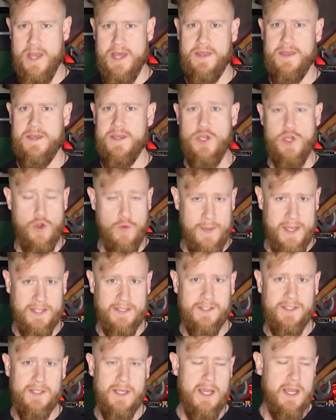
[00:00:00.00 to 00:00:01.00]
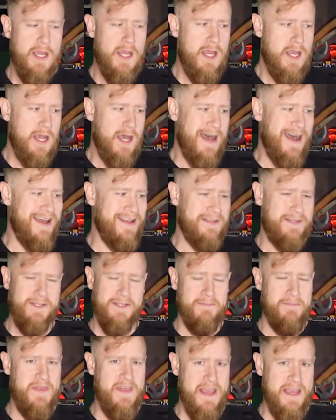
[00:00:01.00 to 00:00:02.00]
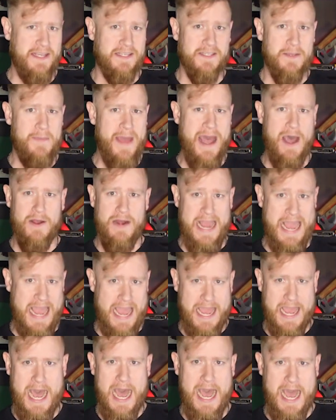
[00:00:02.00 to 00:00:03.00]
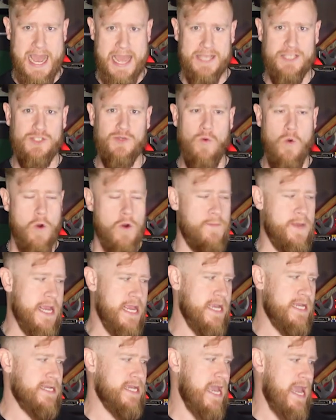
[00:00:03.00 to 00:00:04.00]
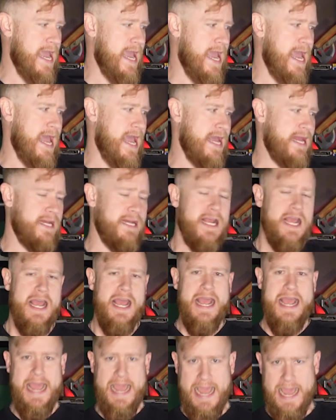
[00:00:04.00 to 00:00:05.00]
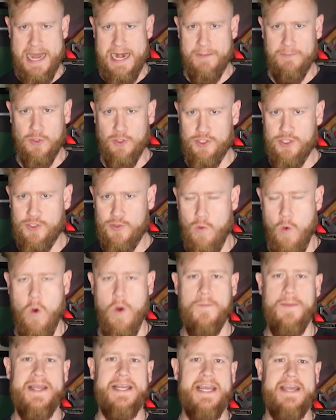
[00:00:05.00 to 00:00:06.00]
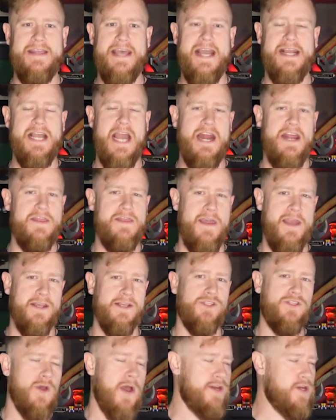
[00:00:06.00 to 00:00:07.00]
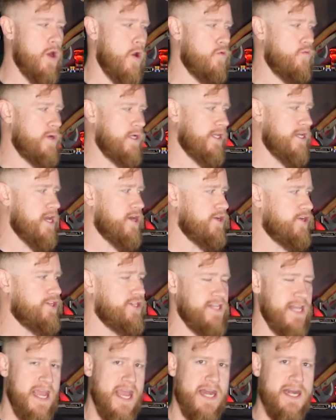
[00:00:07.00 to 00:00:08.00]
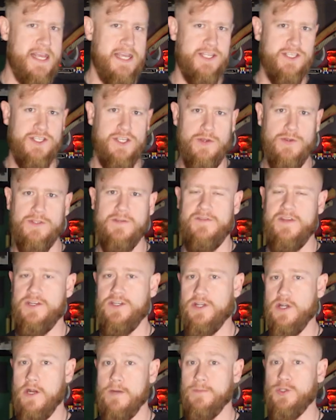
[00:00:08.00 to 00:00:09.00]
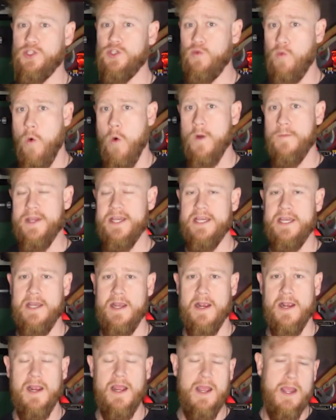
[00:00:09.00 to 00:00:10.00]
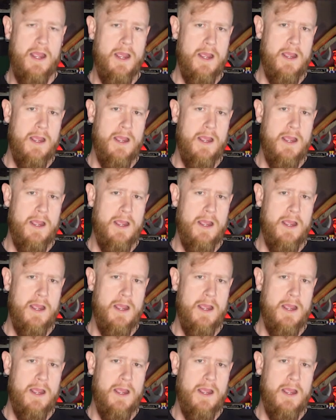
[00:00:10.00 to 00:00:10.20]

with humans. Uh, some things about AI swarming and animal swarming and that kind of thing. So I don't really understand his use of the term swarming here,